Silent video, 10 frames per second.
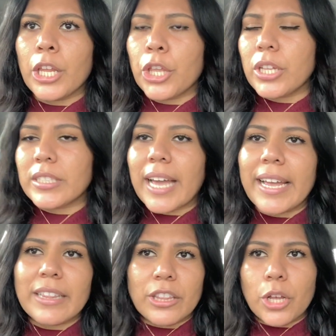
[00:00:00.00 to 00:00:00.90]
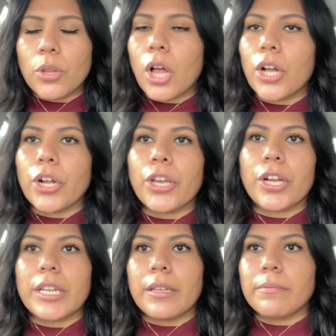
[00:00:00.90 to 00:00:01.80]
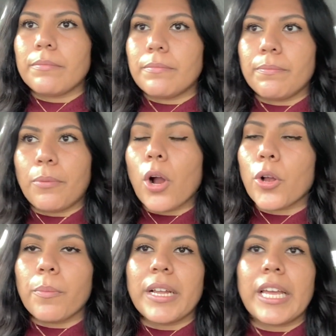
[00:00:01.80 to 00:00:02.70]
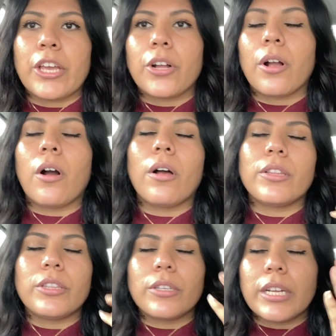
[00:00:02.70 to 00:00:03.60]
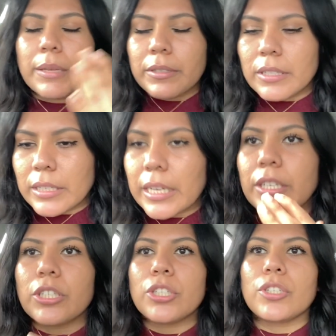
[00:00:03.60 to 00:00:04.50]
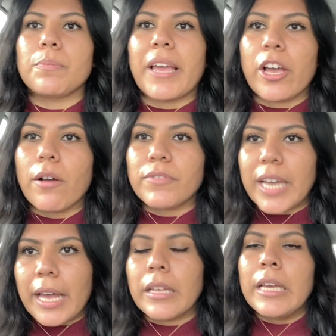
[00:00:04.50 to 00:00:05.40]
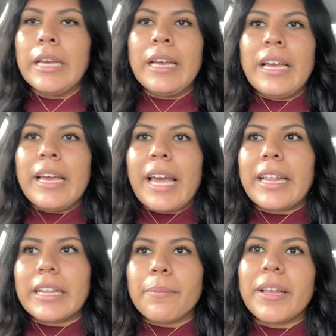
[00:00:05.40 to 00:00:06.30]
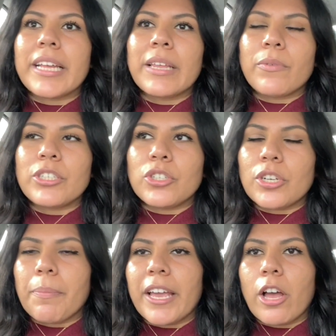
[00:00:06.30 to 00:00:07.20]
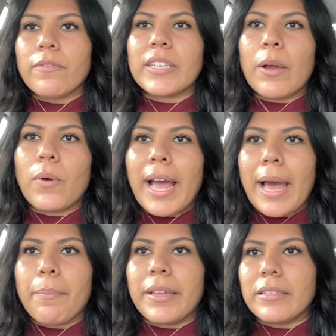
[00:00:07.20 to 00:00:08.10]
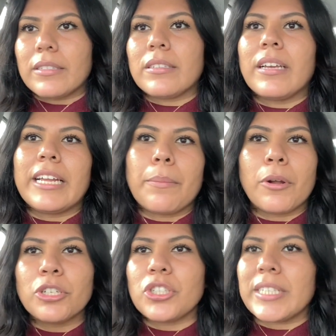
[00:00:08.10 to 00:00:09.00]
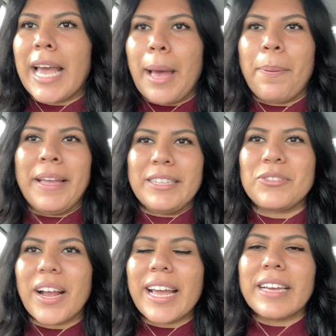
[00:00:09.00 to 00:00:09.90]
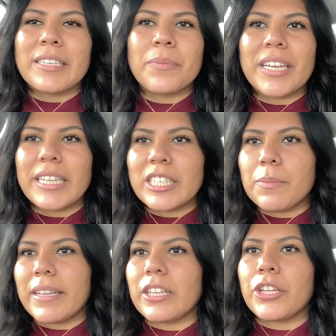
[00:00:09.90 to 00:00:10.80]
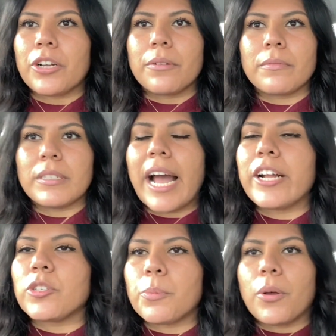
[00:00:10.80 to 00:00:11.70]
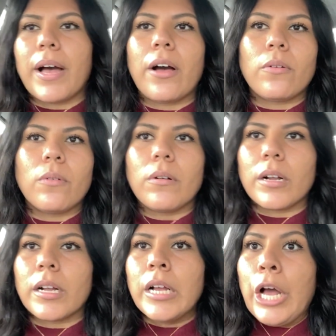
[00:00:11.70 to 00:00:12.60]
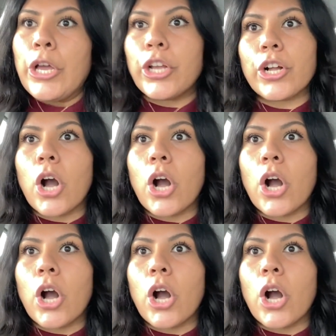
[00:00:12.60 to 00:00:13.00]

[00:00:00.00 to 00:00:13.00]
You decide no longer you're going to borrow money, you're going to stick to just paying off debt. And then immediately once you start paying off debt, what happens? An emergency happens, right? Something unexpected. Your tires blow out, or your